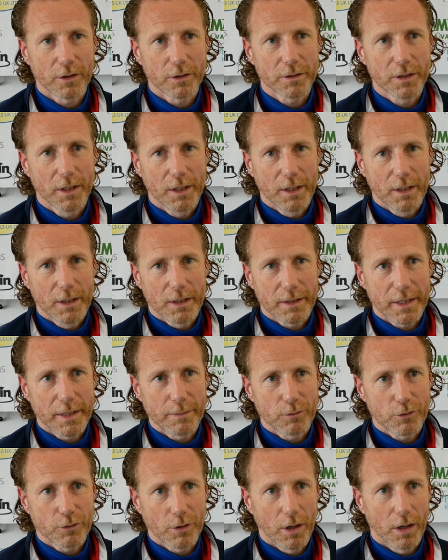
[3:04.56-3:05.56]
on,
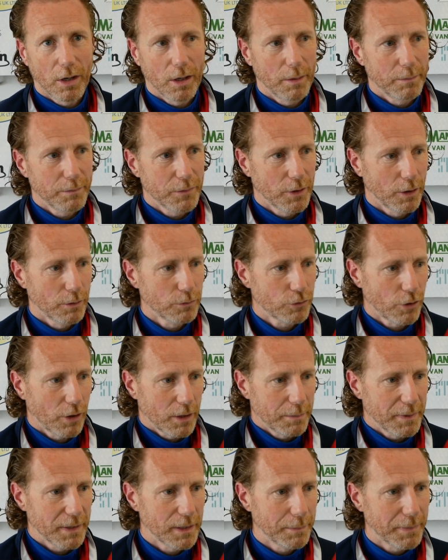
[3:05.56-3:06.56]
keep you know,
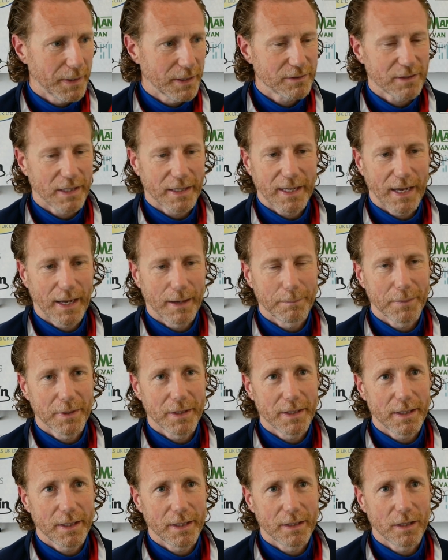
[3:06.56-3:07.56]
trying to be the best they can
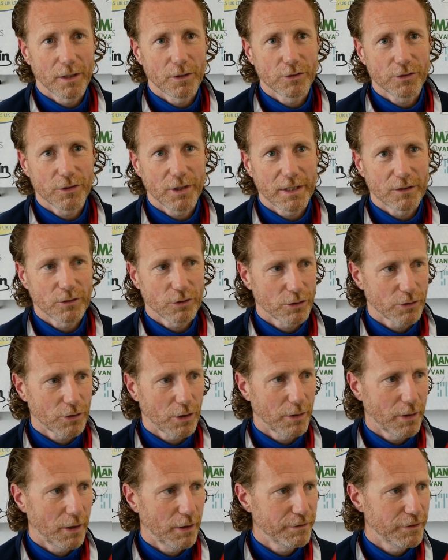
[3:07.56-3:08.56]
be in those things, because
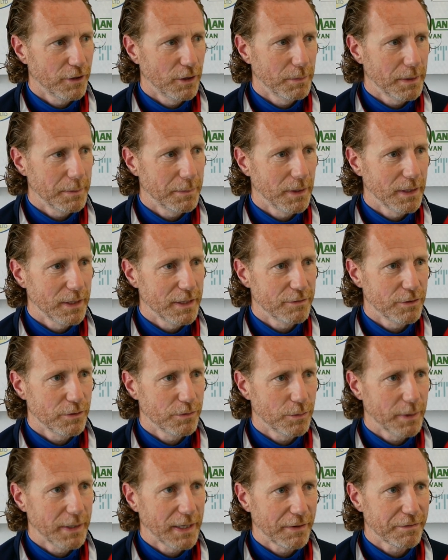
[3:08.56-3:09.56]
I firmly believe
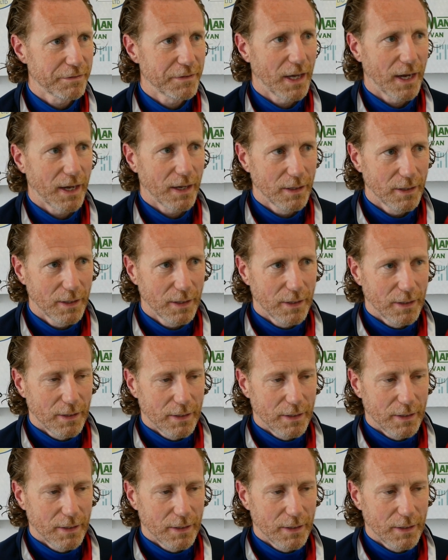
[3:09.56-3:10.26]
if we have that